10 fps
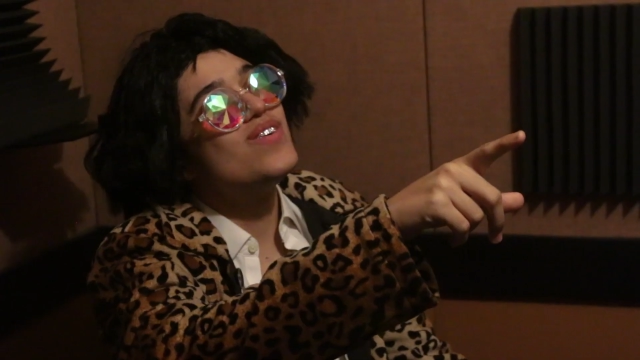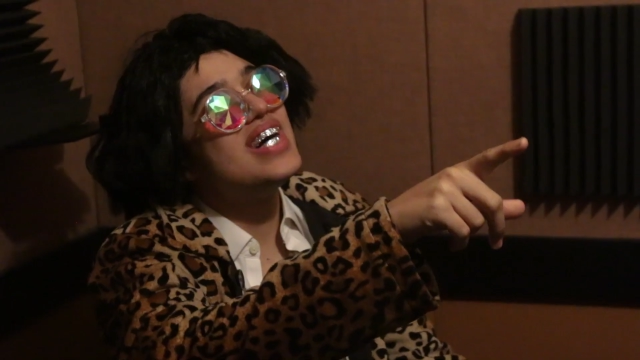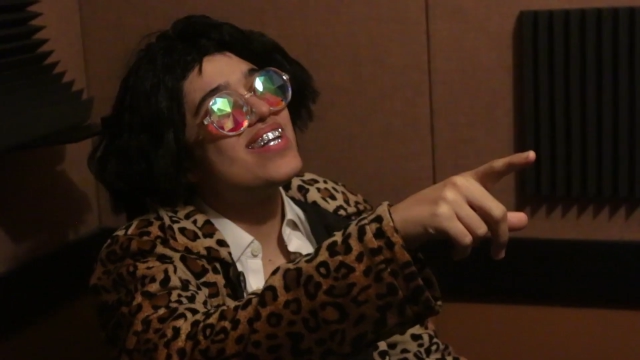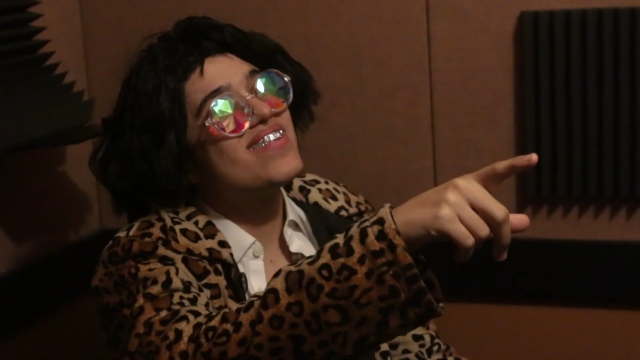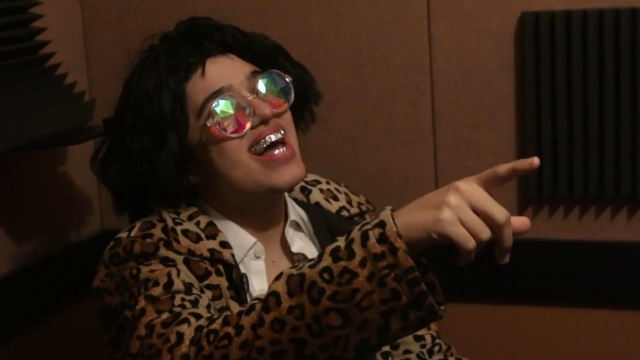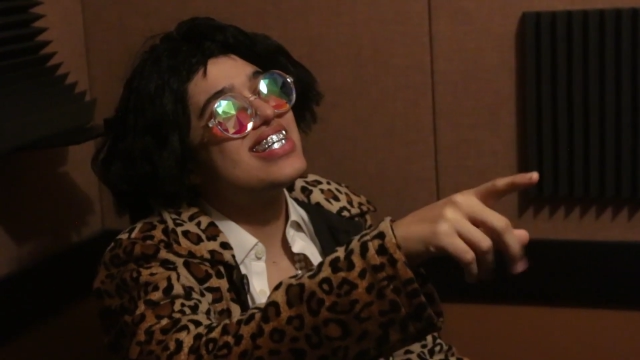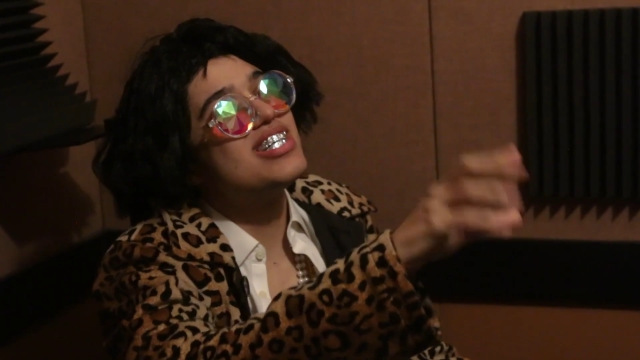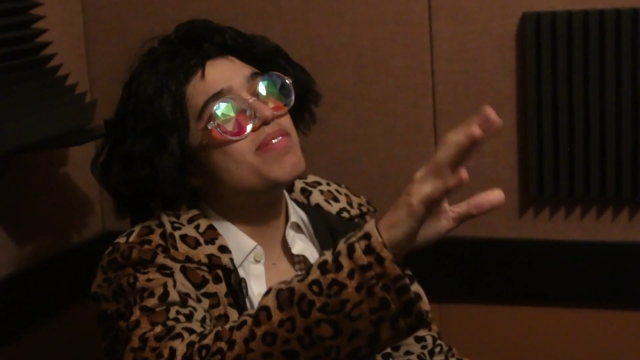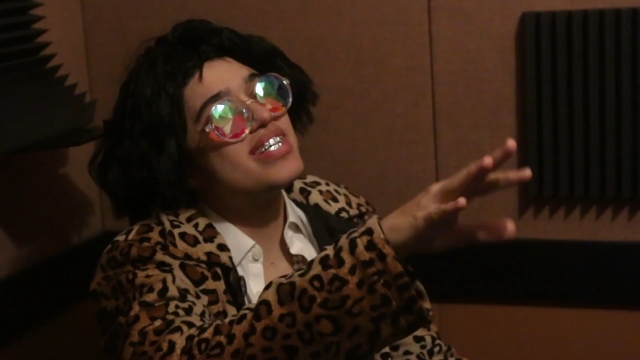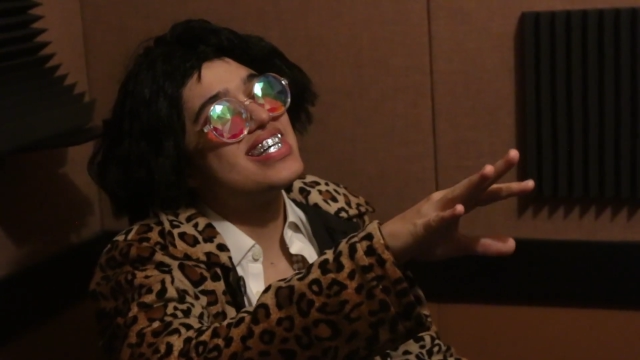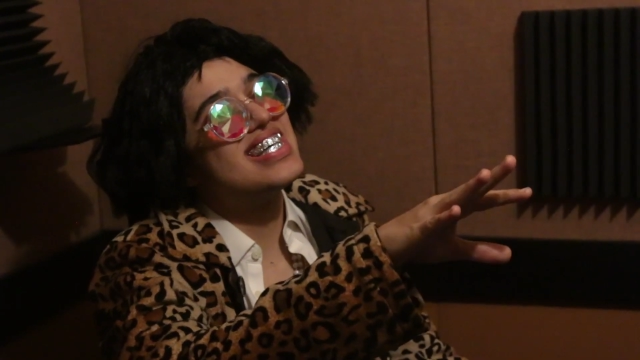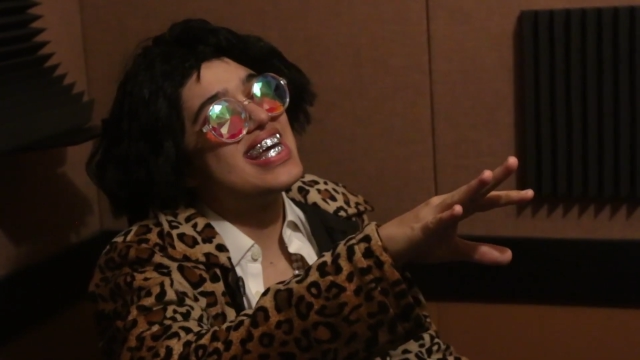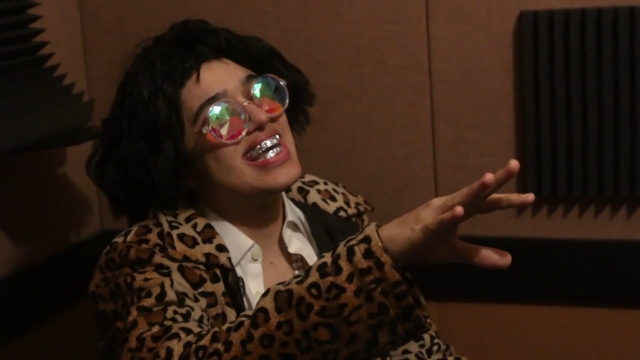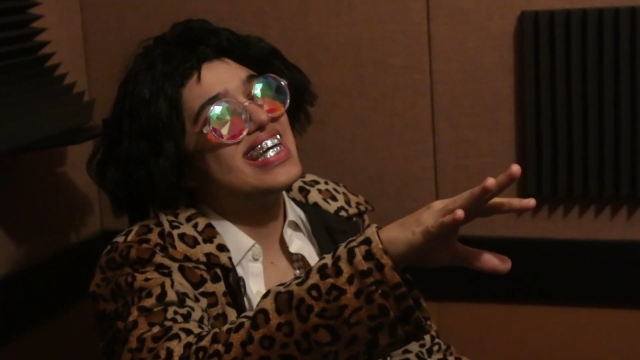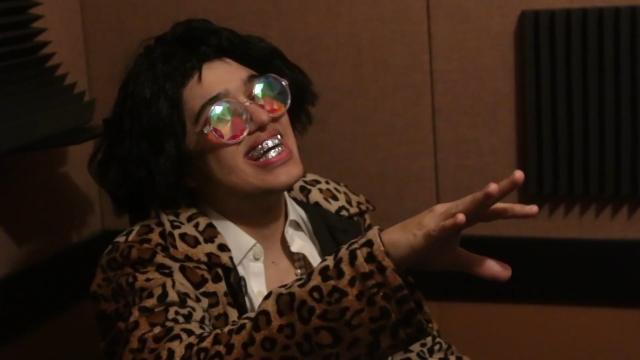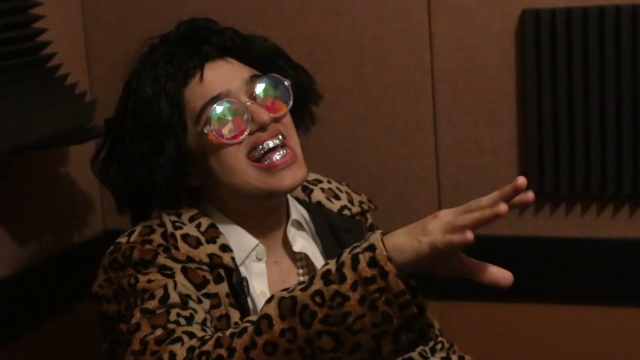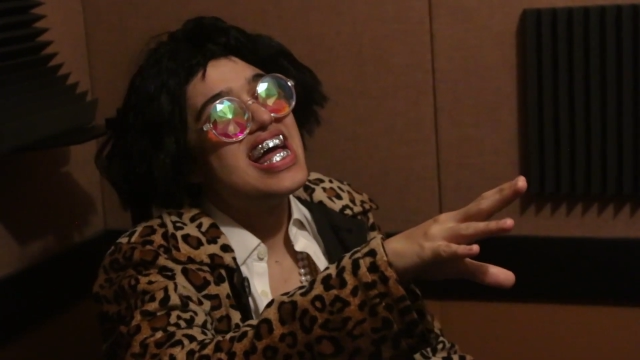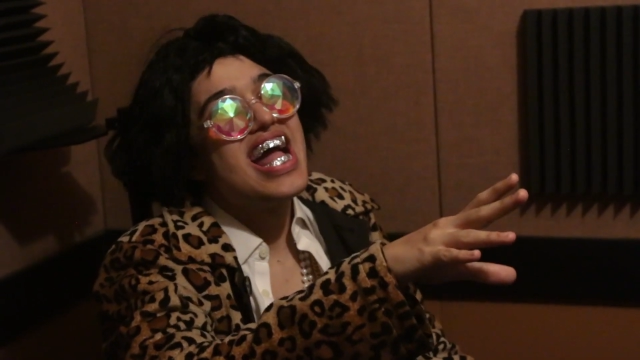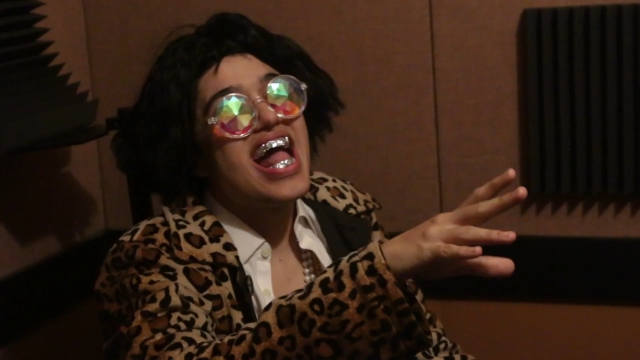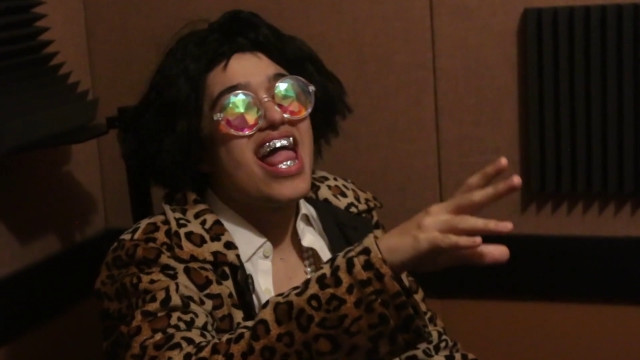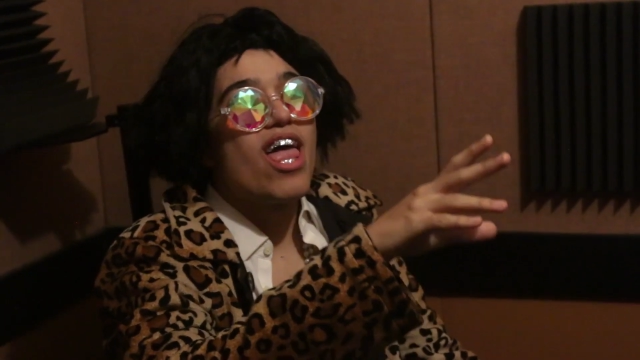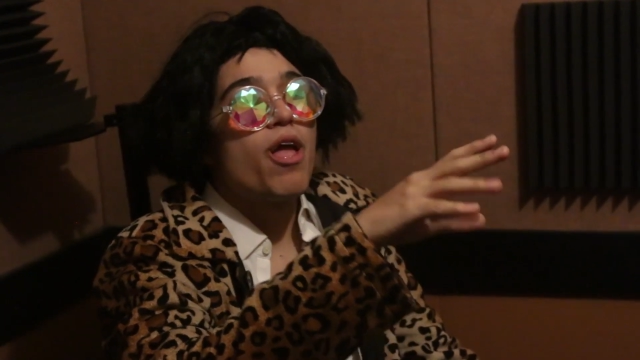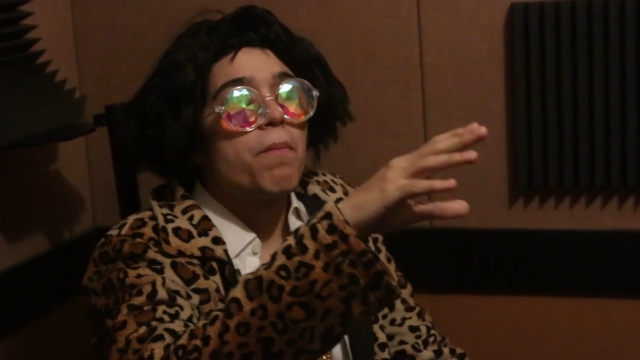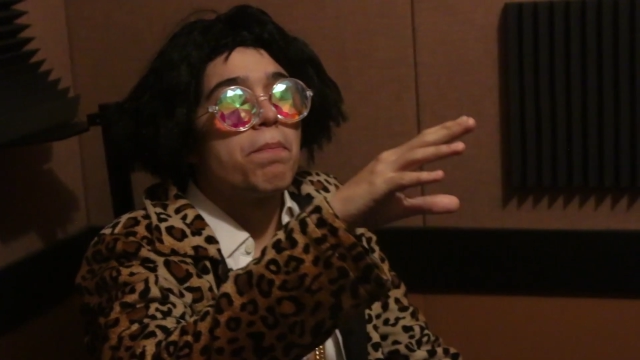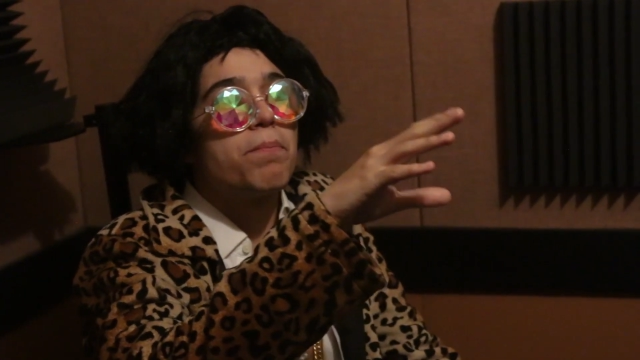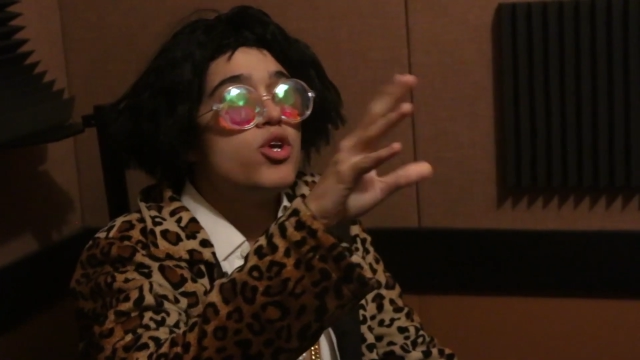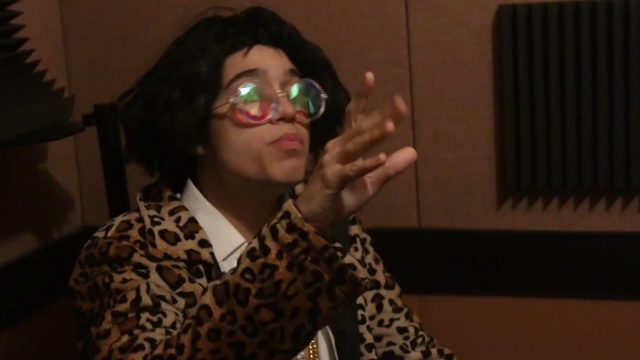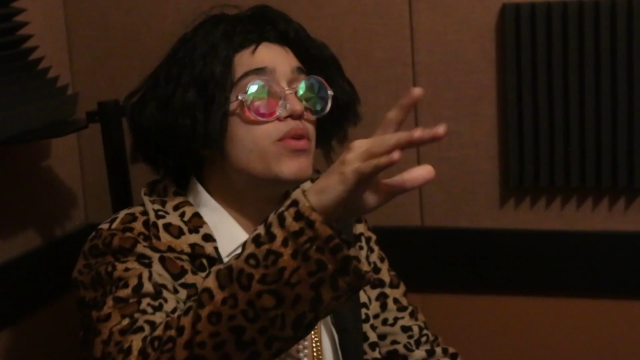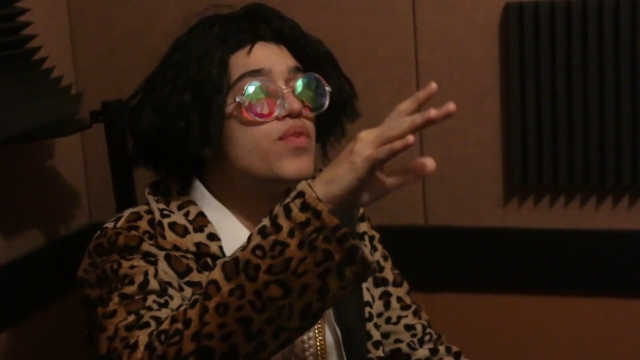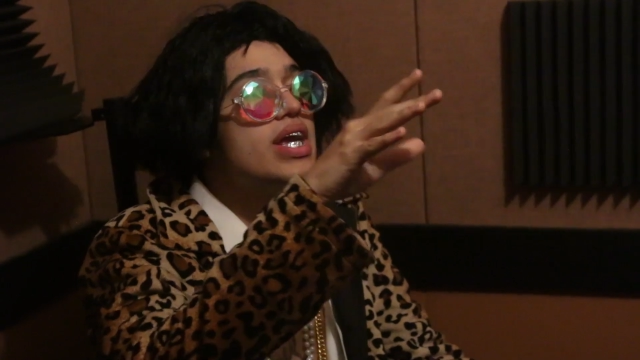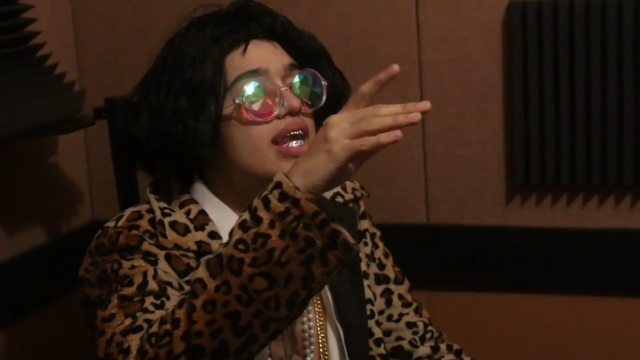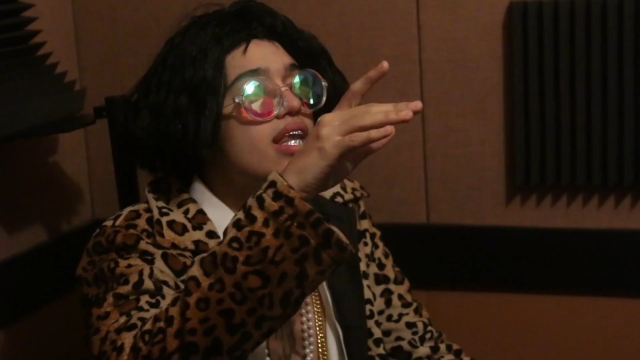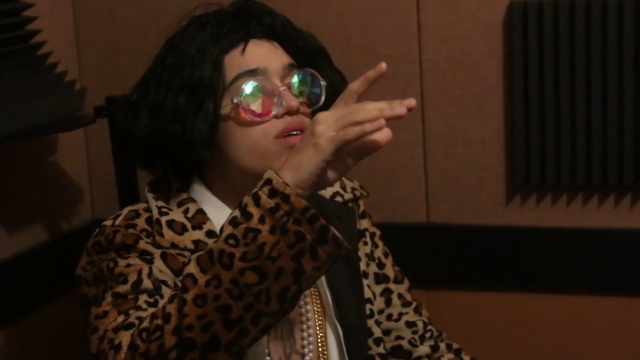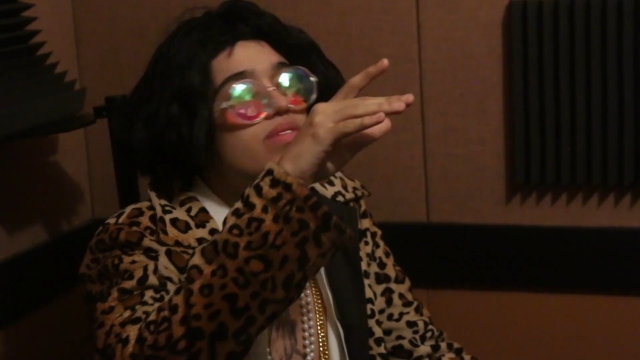know what? I shouldn't be misunderstanding here. You be reading